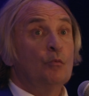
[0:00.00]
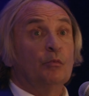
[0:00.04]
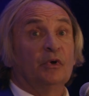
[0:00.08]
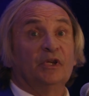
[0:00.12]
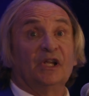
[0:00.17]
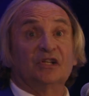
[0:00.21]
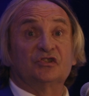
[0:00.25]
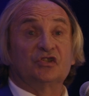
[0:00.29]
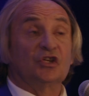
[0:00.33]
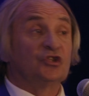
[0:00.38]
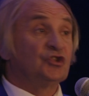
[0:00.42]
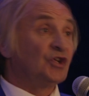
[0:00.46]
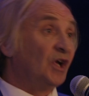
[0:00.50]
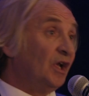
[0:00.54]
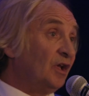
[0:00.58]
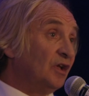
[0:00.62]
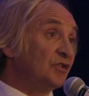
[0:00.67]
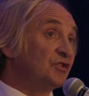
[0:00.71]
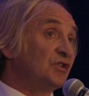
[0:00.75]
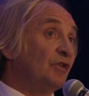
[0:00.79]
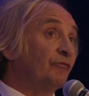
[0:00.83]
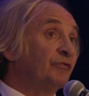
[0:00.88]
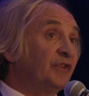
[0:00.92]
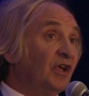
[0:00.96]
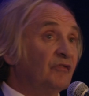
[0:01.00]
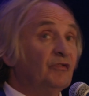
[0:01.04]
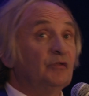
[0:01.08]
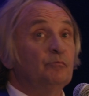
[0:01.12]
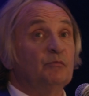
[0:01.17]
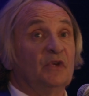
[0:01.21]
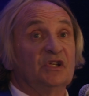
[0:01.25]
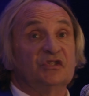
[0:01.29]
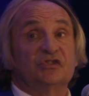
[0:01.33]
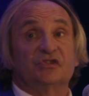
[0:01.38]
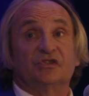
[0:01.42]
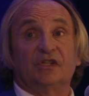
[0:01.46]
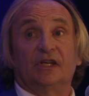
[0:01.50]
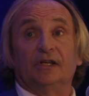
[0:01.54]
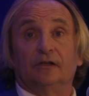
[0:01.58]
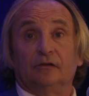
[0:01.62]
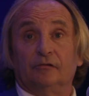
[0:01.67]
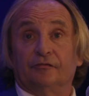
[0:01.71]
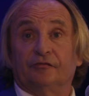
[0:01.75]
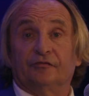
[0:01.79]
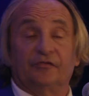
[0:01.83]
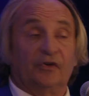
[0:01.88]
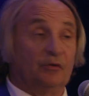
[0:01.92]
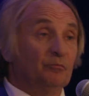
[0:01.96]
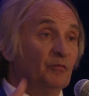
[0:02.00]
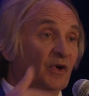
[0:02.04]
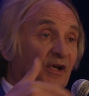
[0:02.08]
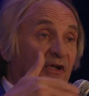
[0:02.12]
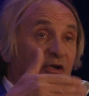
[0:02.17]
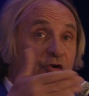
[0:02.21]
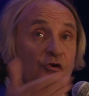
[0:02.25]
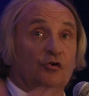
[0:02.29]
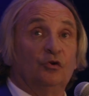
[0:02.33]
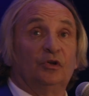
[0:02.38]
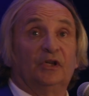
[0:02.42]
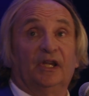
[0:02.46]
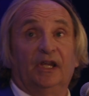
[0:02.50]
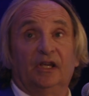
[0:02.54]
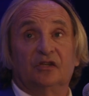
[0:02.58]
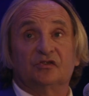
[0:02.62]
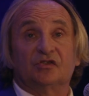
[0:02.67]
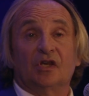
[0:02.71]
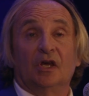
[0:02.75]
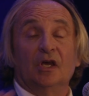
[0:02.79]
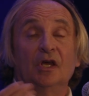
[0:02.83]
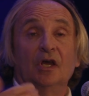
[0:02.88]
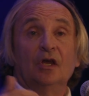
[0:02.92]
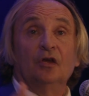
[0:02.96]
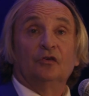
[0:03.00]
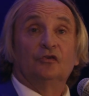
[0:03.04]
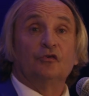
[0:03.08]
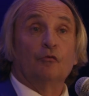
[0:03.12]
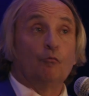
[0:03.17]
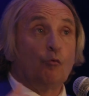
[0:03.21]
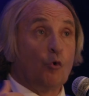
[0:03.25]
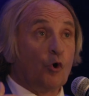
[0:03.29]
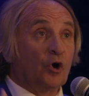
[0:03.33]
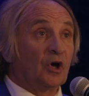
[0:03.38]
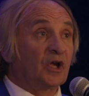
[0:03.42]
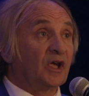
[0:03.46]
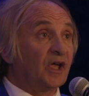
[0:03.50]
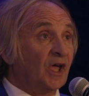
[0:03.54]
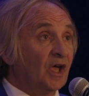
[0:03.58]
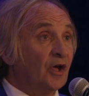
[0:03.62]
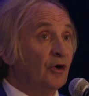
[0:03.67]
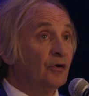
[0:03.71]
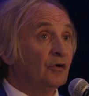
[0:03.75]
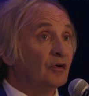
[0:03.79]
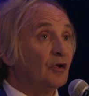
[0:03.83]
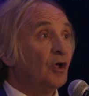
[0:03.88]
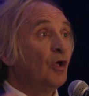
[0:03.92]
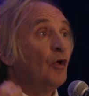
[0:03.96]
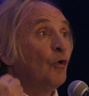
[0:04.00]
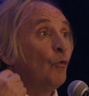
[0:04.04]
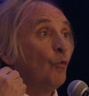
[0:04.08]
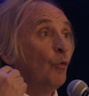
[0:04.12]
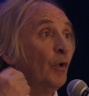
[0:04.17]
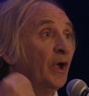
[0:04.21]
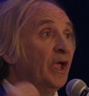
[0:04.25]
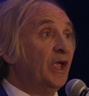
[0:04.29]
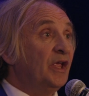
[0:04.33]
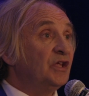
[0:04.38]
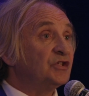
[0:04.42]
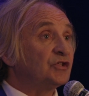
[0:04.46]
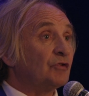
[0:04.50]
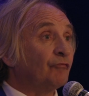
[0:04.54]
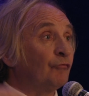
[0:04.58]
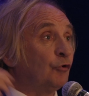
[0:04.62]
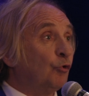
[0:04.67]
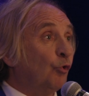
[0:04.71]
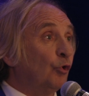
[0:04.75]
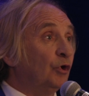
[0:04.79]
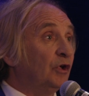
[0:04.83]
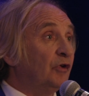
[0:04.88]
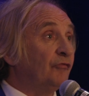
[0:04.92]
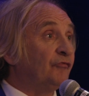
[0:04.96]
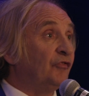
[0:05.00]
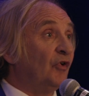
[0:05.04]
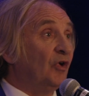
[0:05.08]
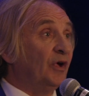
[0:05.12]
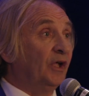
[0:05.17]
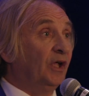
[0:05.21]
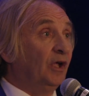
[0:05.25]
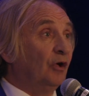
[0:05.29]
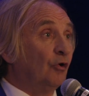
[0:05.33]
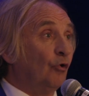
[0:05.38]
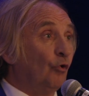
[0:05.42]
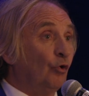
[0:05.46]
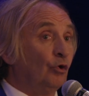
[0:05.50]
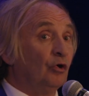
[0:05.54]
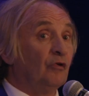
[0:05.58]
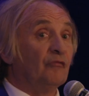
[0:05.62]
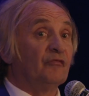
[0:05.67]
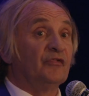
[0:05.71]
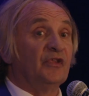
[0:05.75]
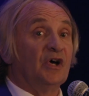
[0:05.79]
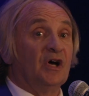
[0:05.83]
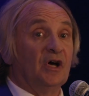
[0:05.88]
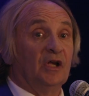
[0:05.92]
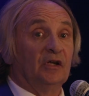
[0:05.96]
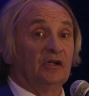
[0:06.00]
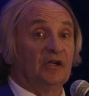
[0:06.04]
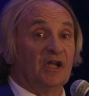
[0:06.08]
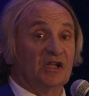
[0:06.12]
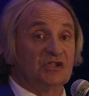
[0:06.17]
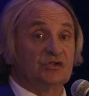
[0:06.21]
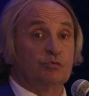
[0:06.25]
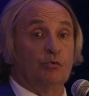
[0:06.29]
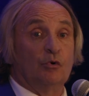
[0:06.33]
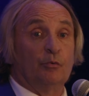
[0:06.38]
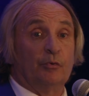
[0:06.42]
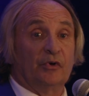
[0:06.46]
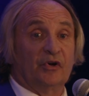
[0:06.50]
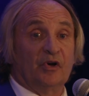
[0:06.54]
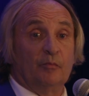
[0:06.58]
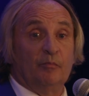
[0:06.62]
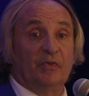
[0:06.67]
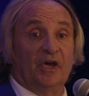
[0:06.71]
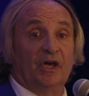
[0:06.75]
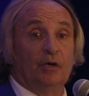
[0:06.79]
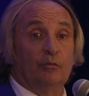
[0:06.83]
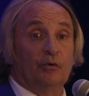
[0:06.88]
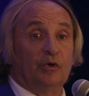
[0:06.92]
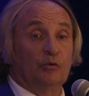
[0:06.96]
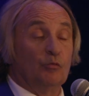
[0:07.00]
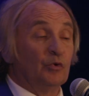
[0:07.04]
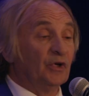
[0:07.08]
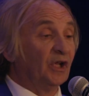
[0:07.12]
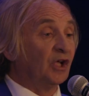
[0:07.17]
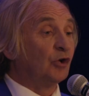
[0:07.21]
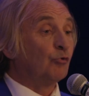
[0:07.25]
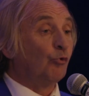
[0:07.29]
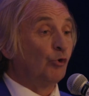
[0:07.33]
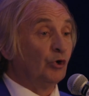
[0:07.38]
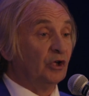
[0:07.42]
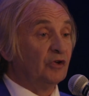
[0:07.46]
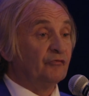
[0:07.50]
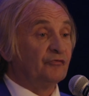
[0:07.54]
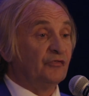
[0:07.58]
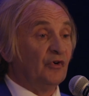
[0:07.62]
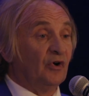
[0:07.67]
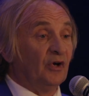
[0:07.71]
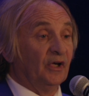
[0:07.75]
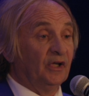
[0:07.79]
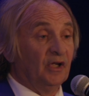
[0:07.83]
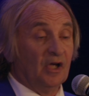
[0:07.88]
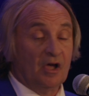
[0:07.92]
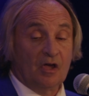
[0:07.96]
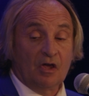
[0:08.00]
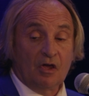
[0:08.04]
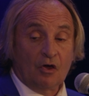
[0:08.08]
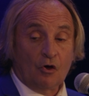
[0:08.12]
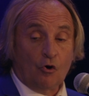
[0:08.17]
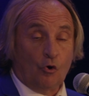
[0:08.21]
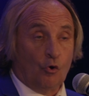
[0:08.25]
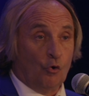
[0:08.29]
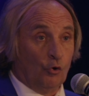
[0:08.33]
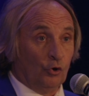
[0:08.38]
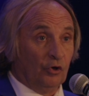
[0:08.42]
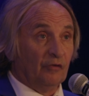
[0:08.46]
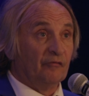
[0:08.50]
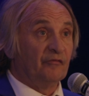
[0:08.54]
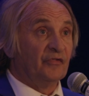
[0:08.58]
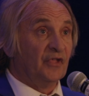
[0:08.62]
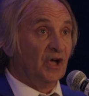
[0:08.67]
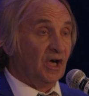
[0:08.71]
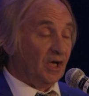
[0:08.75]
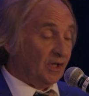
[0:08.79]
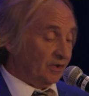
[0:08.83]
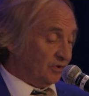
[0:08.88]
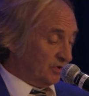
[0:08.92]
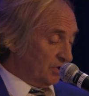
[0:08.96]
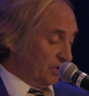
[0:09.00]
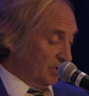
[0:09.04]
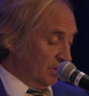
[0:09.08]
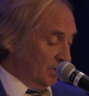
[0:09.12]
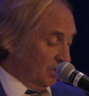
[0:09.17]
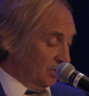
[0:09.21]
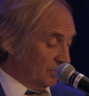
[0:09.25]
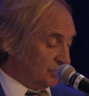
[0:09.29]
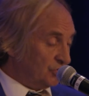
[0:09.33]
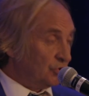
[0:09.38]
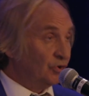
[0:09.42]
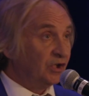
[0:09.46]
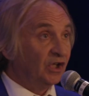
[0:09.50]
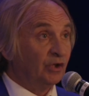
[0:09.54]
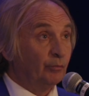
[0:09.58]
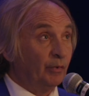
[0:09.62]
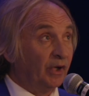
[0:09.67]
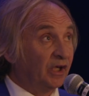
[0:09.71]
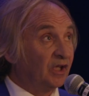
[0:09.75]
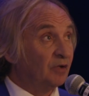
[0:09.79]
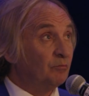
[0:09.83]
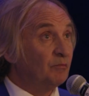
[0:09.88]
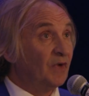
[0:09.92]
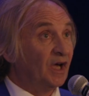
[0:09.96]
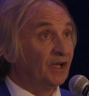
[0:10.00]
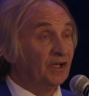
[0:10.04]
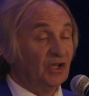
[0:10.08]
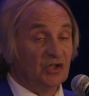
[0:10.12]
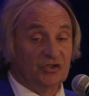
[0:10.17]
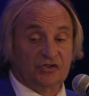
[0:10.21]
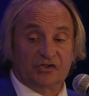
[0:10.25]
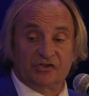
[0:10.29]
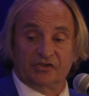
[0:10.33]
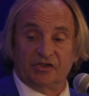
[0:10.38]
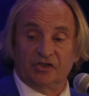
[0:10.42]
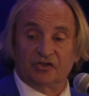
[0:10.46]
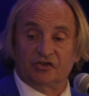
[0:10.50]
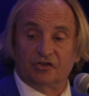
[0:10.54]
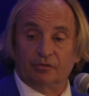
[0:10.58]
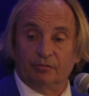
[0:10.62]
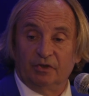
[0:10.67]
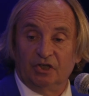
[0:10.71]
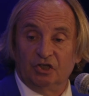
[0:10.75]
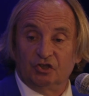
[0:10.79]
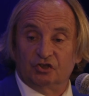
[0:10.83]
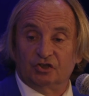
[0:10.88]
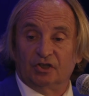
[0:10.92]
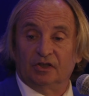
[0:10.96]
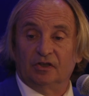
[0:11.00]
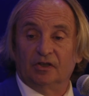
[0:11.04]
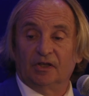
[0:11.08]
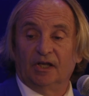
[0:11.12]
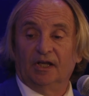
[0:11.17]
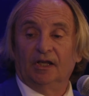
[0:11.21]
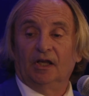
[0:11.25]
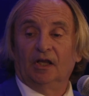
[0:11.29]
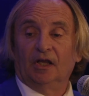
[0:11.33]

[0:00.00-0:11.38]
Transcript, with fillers: But that's a challenge I've given myself and my colleagues to work out ways of quantifying all of that. That's what we're about. We want to quantify all of that so that we can manage the situation.